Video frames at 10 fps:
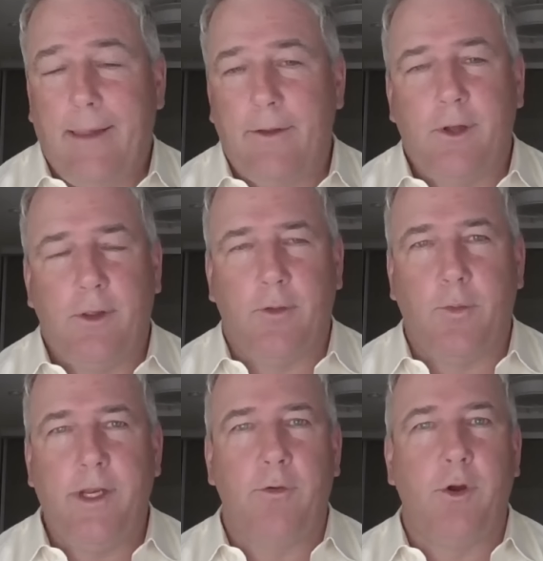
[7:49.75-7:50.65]
Yeah,
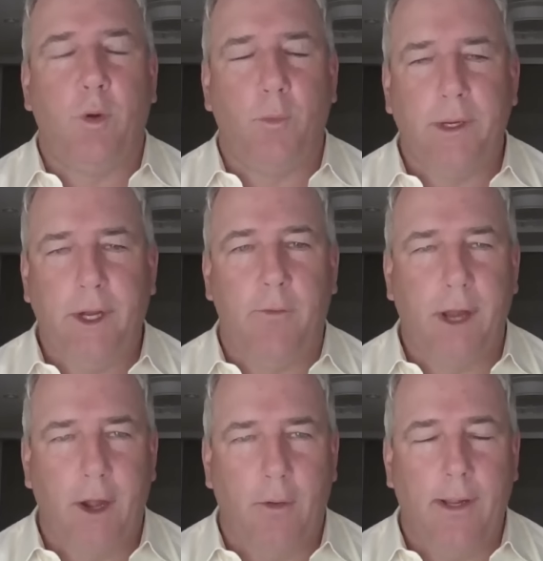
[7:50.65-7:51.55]
look, we don't know what we
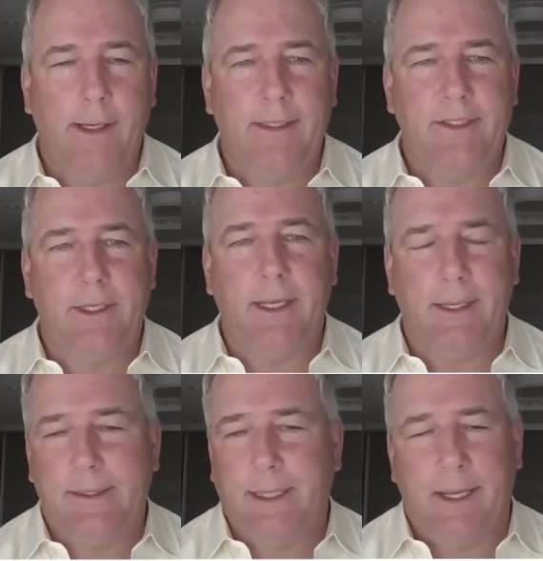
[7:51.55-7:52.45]
don't know. And
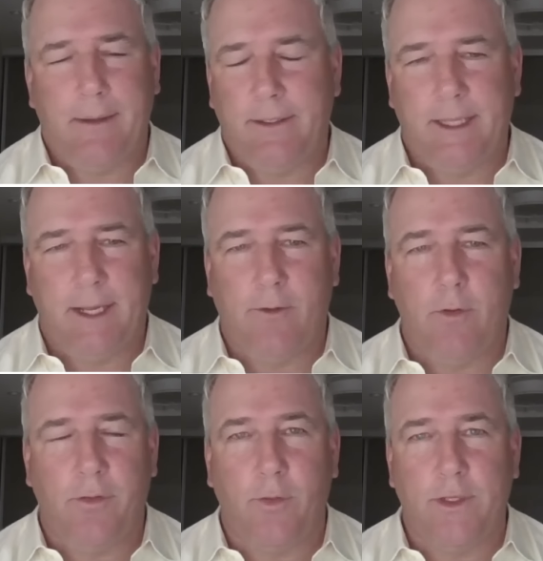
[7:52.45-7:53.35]
I
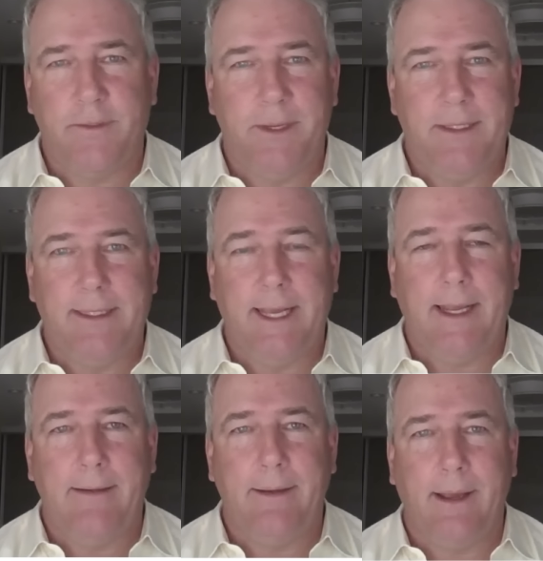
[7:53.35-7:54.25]
agree with what's been
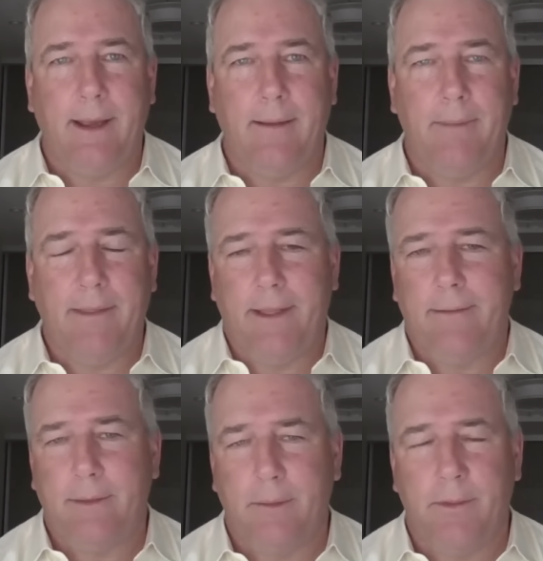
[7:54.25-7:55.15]
said. I
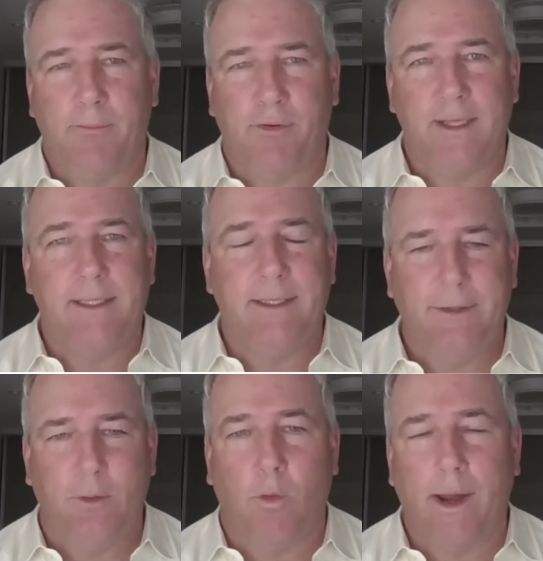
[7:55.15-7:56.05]
think the president
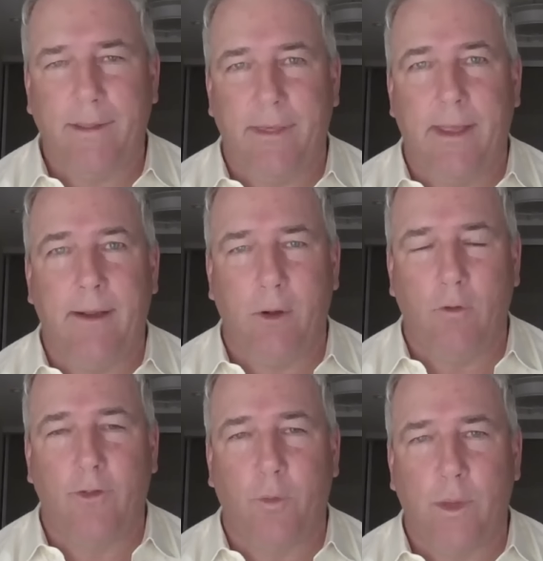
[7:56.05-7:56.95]
did the right thing
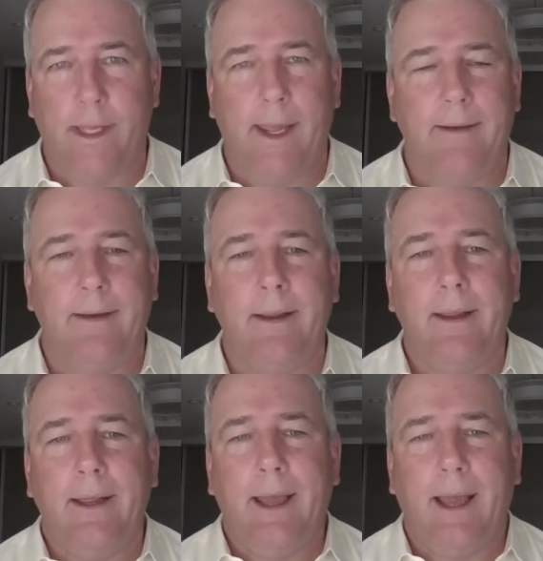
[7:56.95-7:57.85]
over the weekend.
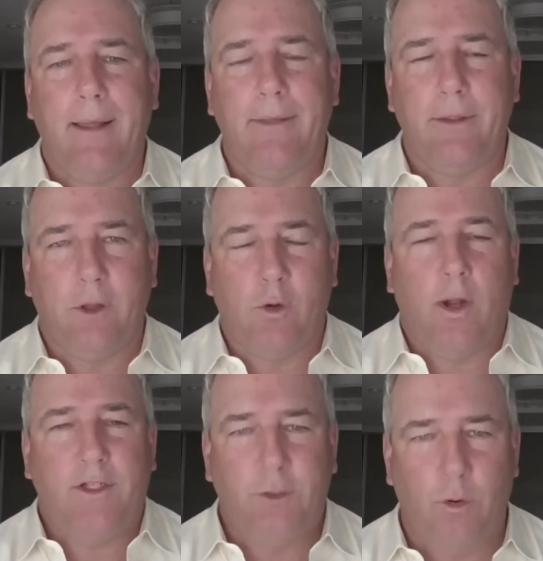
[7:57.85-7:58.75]
The
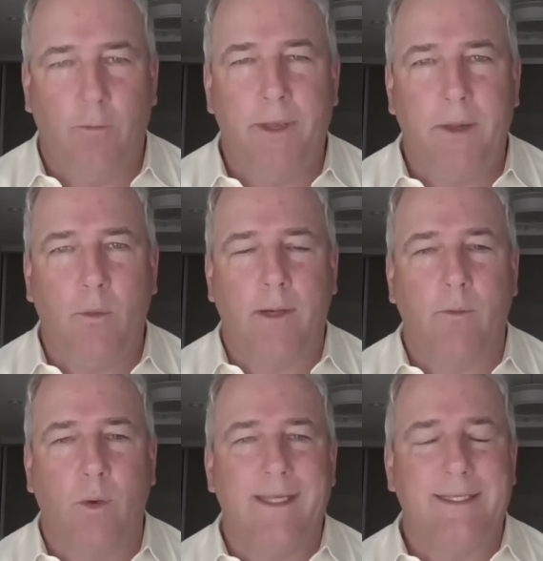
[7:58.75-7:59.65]
question will be
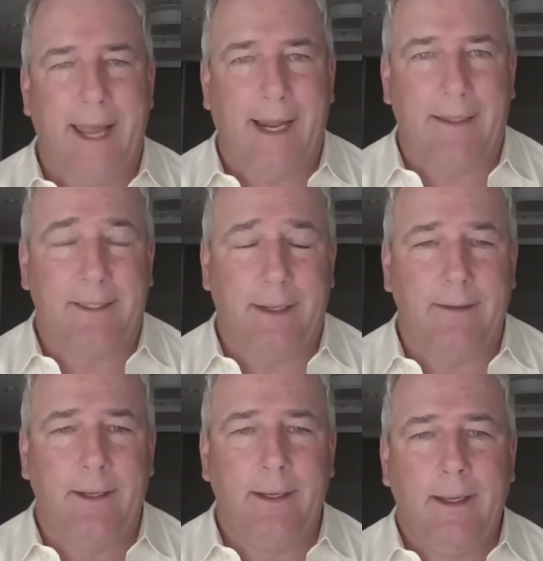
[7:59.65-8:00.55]
what is next?
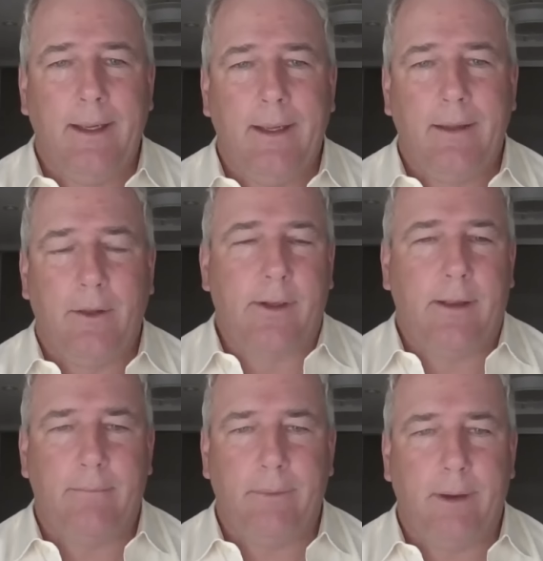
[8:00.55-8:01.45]
And
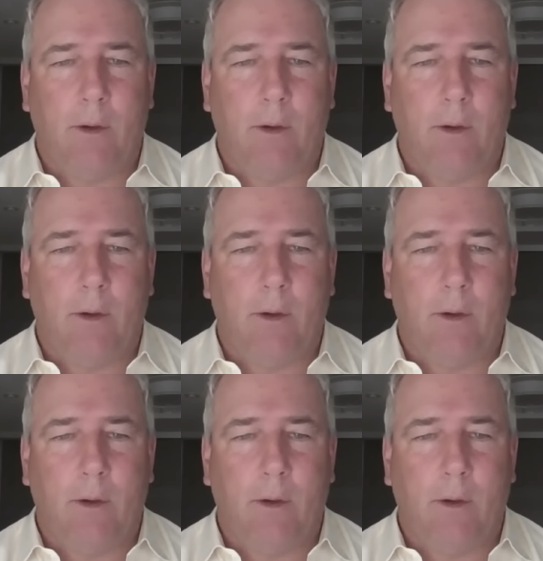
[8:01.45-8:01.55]
look,